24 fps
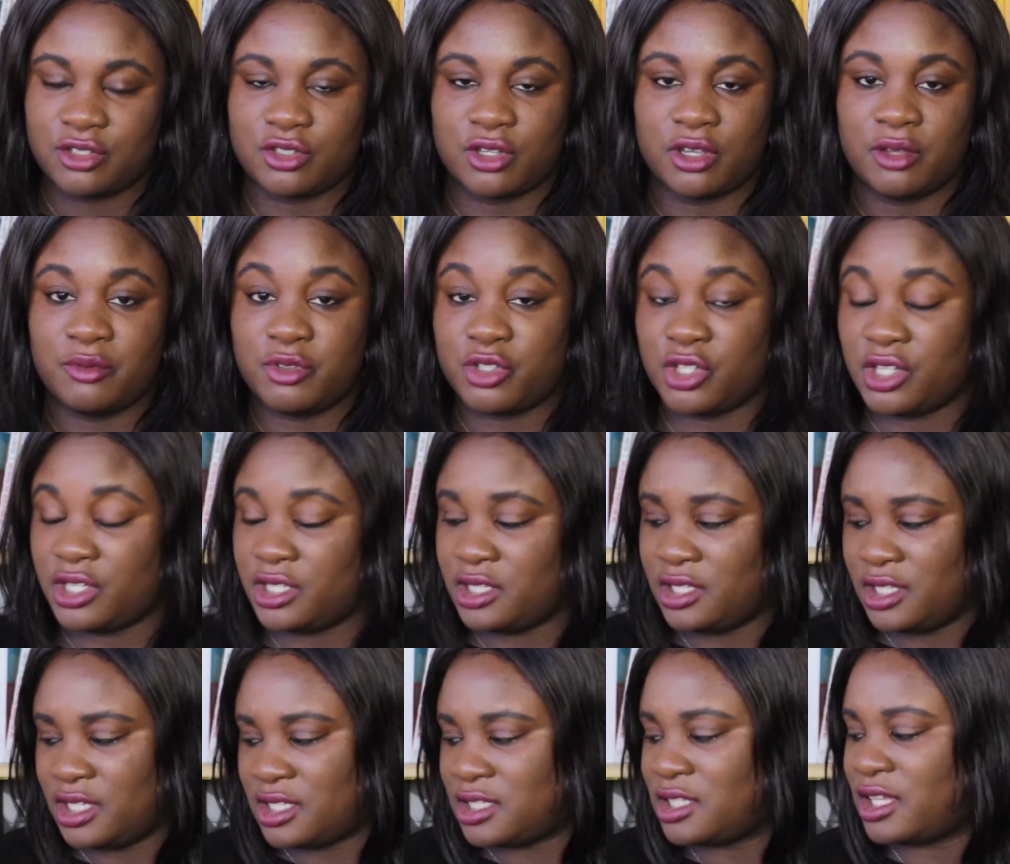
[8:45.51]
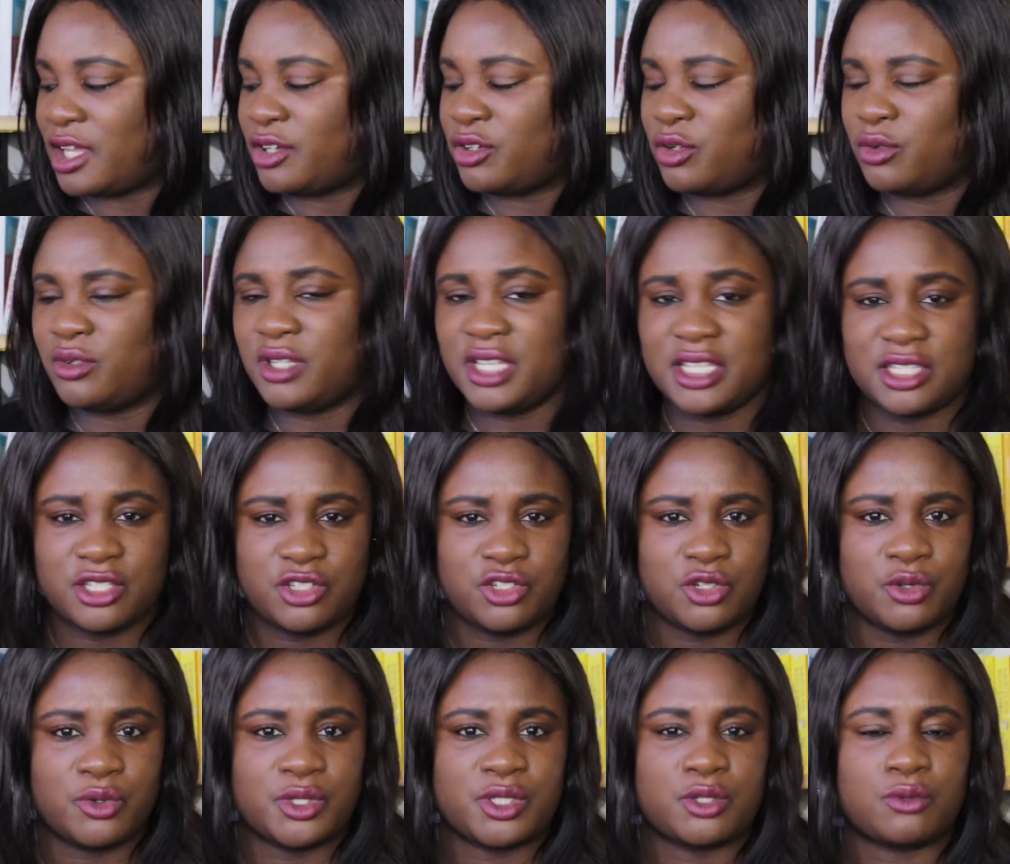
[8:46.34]
So I'm interested in this, and I know Lisa
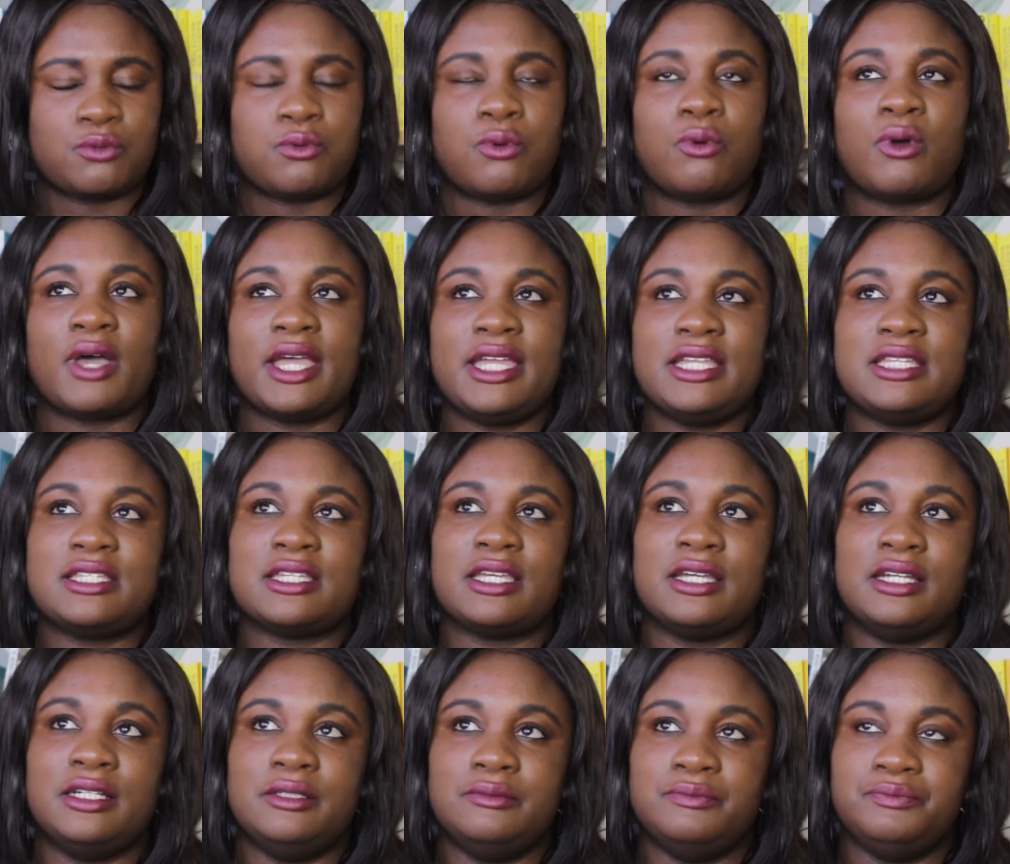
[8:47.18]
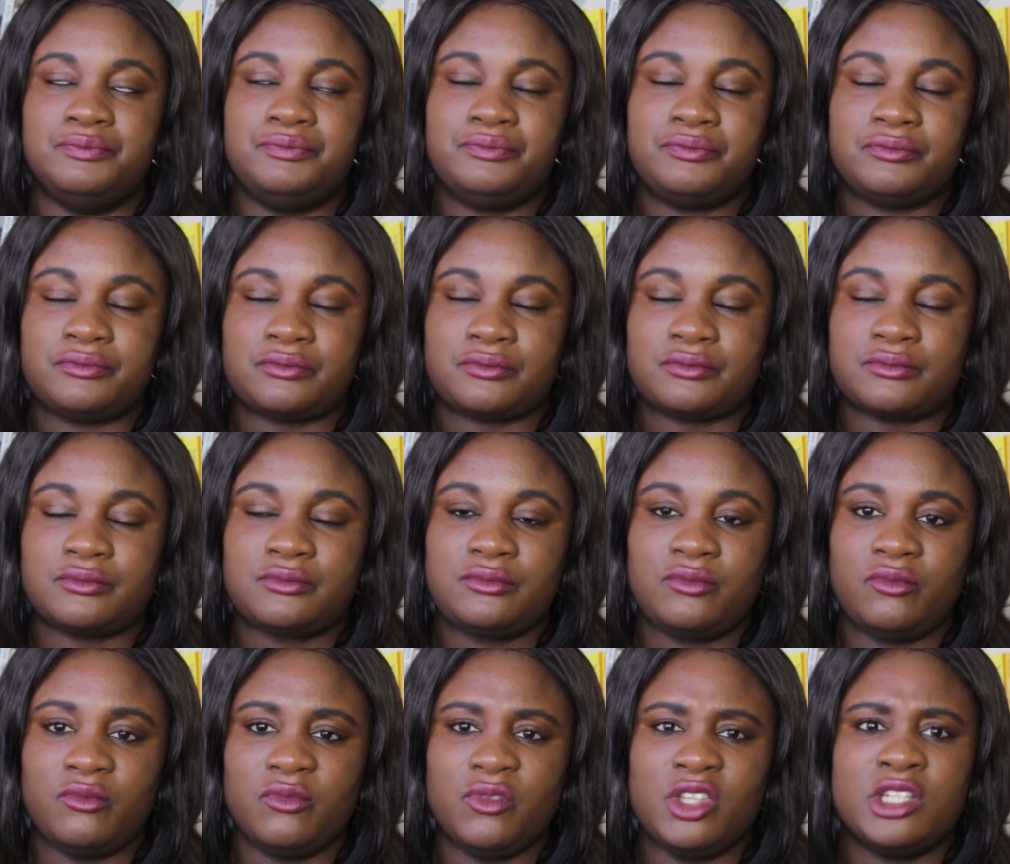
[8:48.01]
Jewell is quite
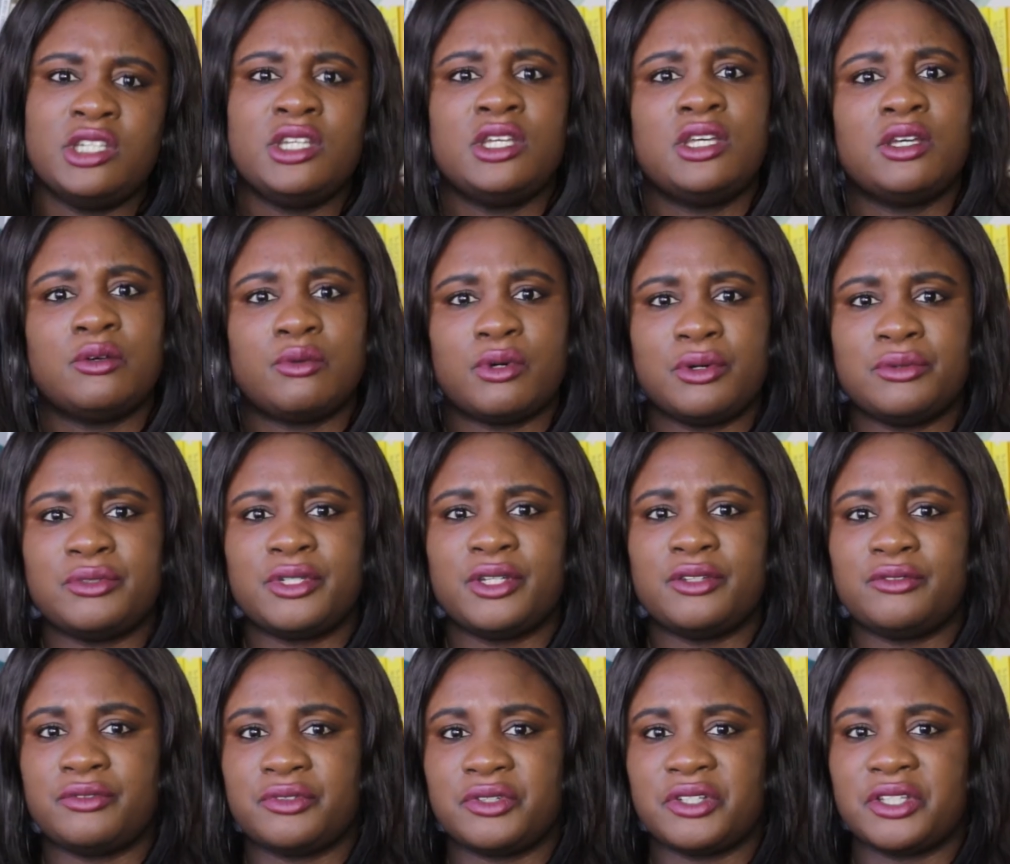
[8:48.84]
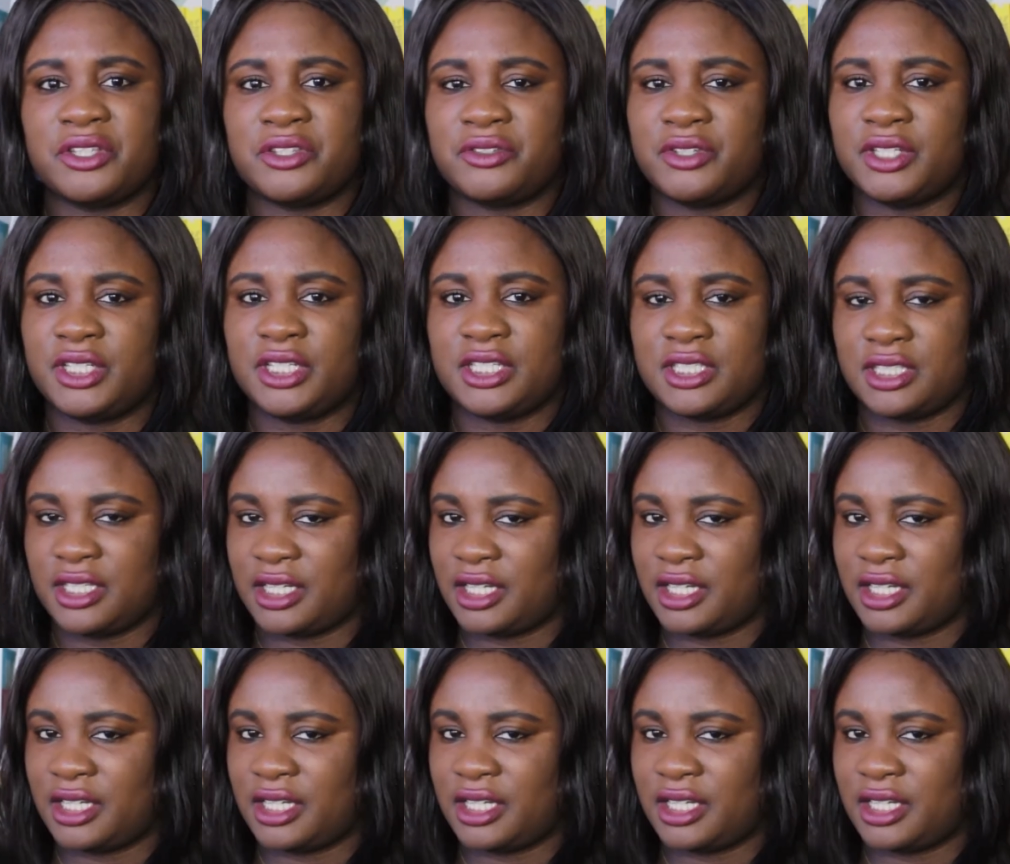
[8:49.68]
well known for her thrillers.